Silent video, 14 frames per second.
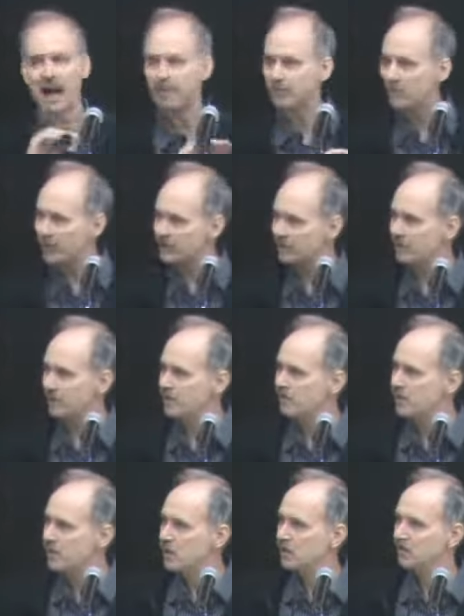I'm going to
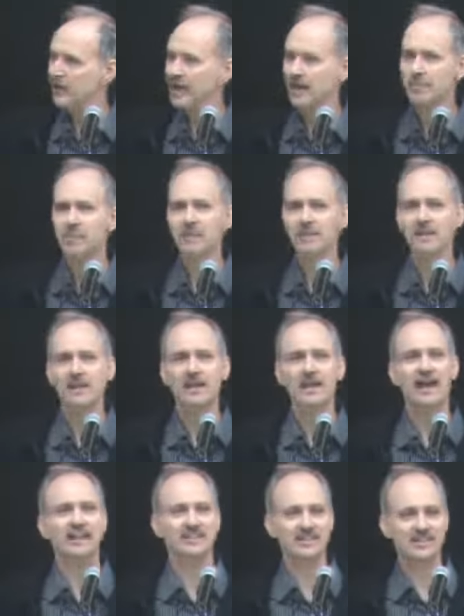remove them
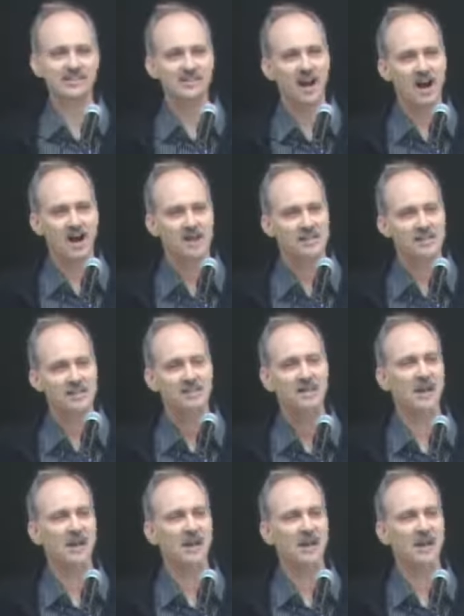and start